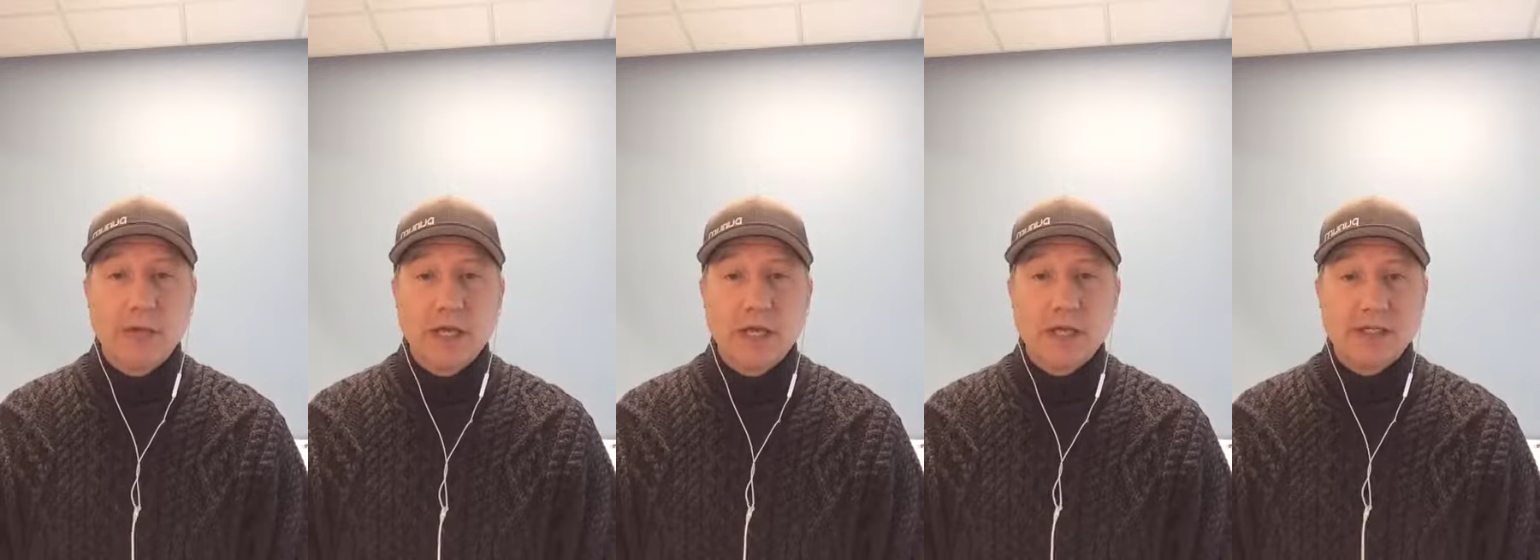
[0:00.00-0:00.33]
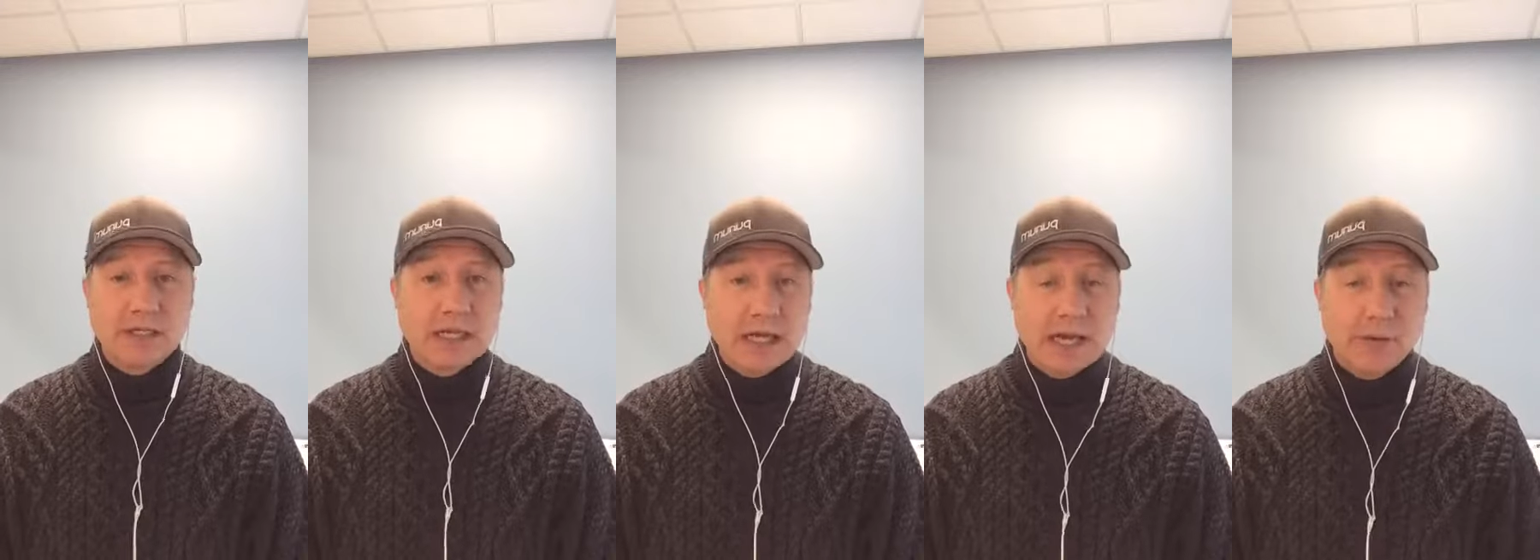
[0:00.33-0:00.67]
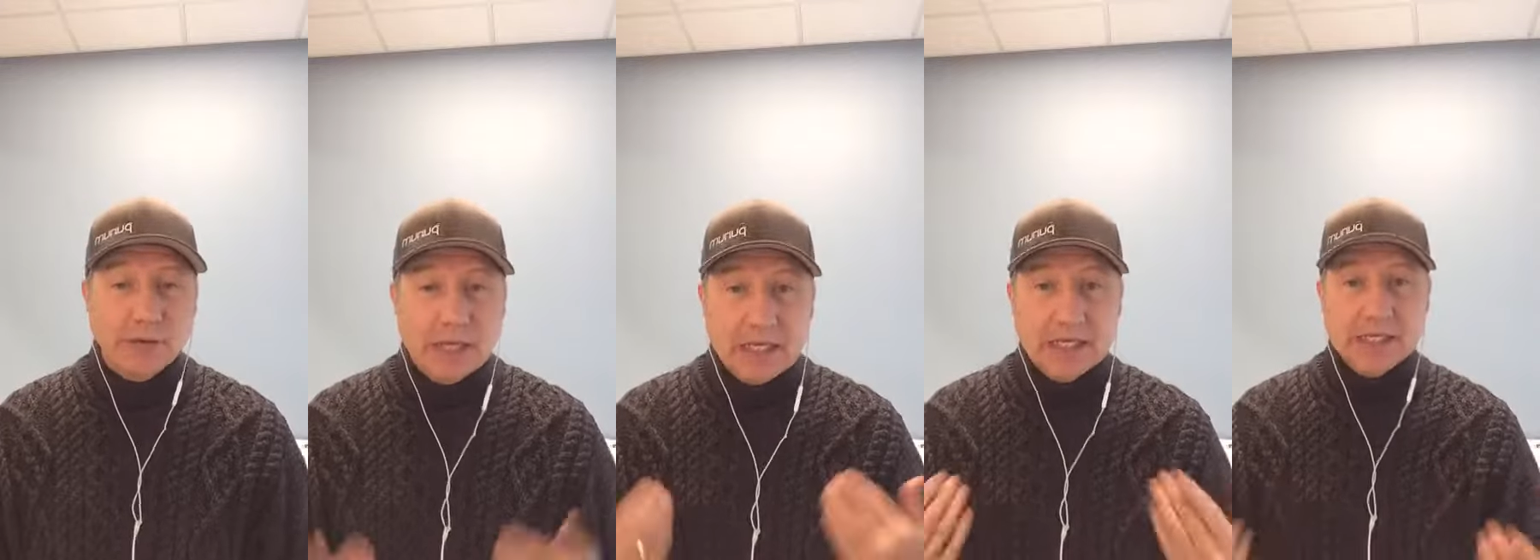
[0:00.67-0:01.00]
is and how
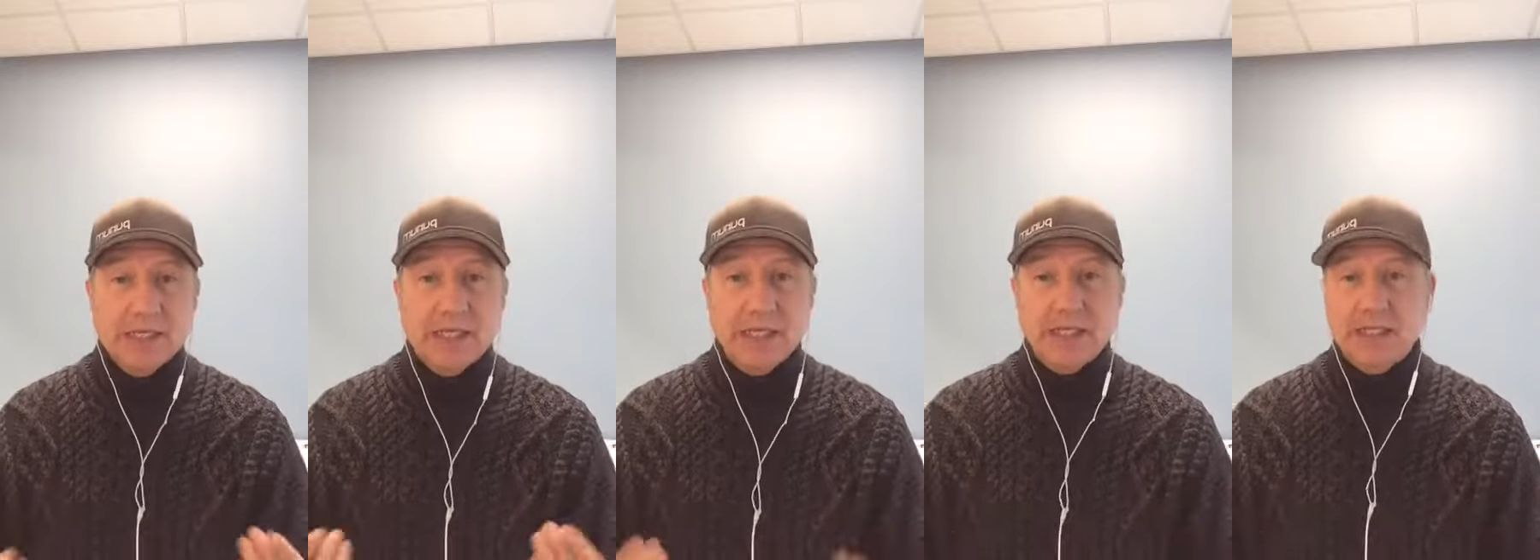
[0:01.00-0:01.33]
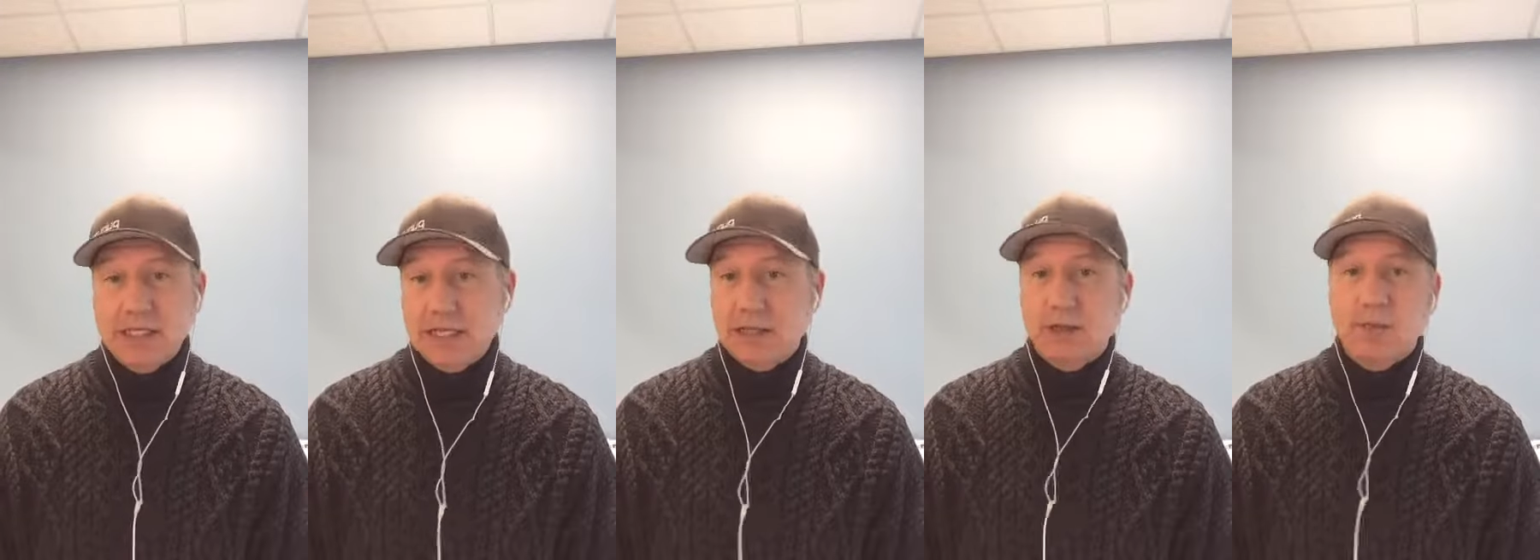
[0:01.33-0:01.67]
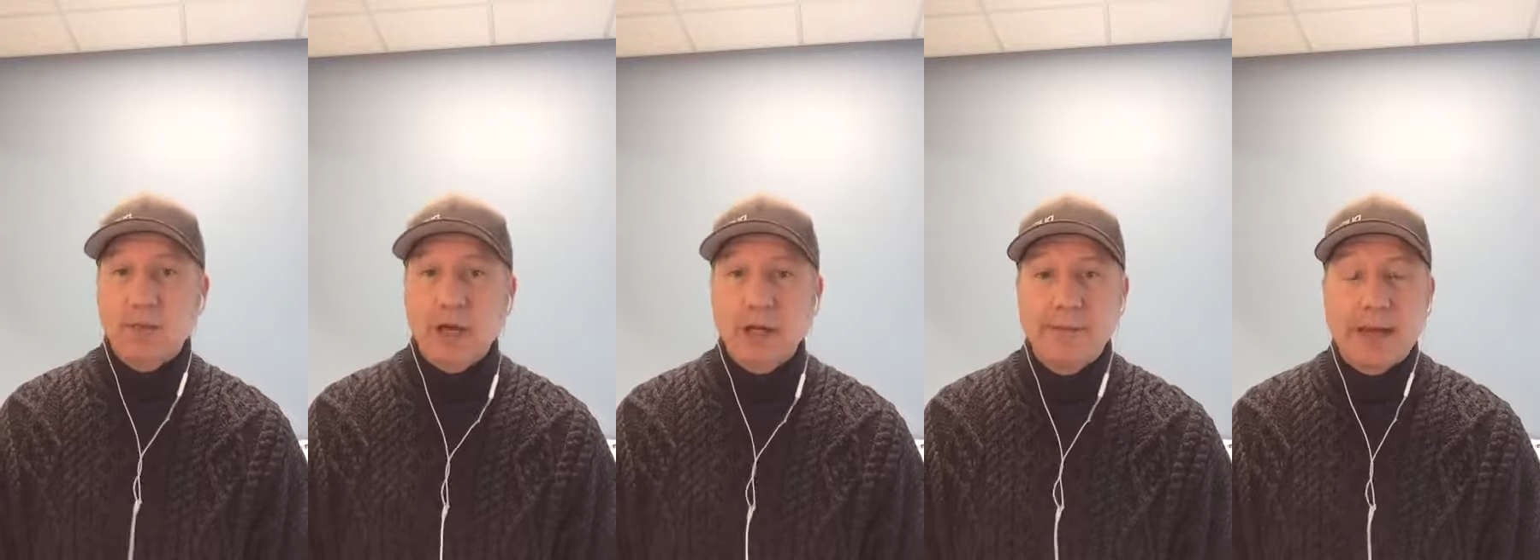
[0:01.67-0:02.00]
easy it is to get their
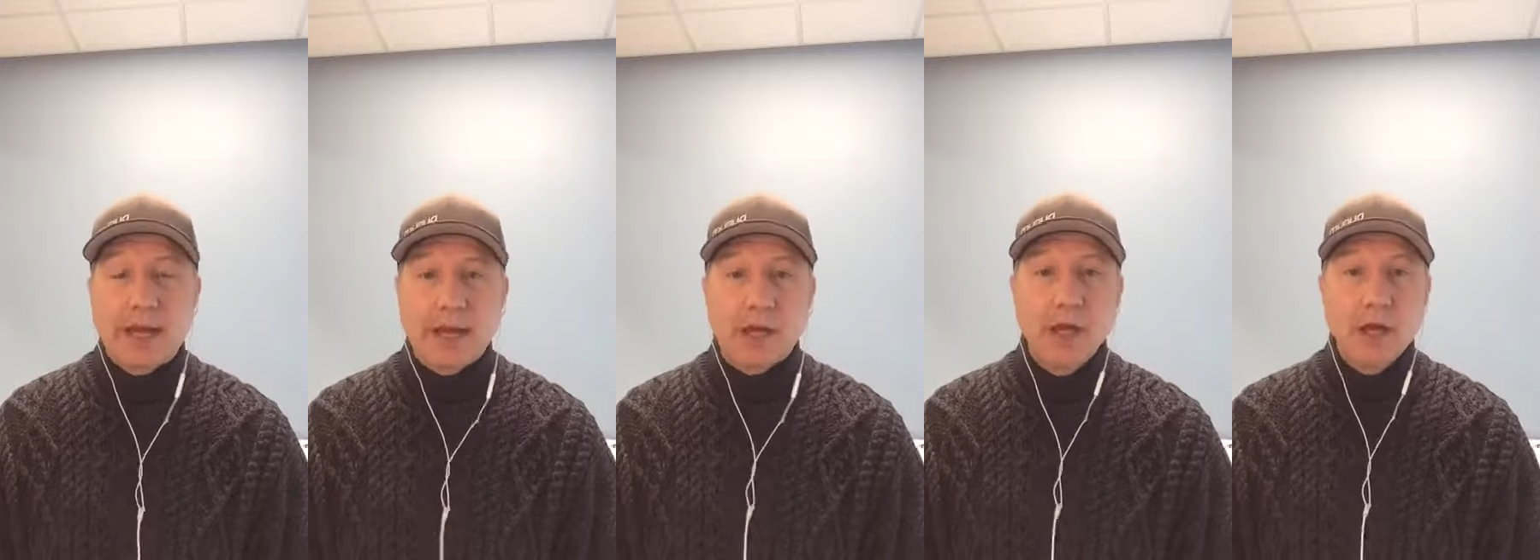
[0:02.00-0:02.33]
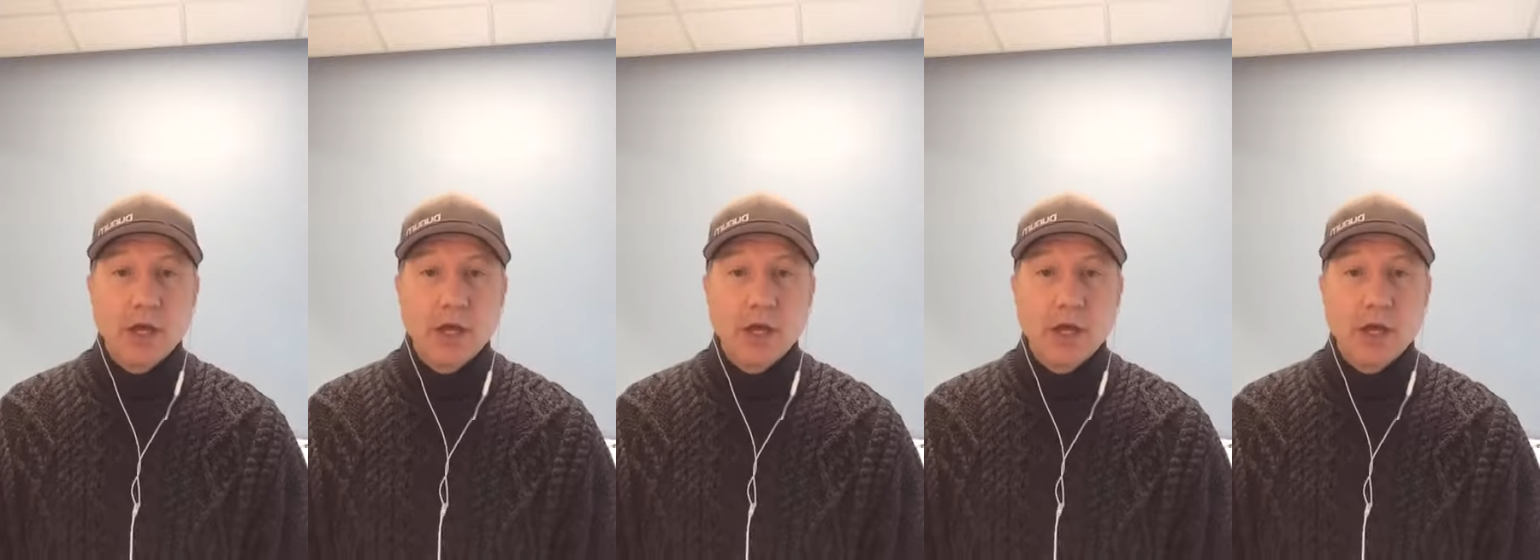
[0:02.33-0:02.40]
money back.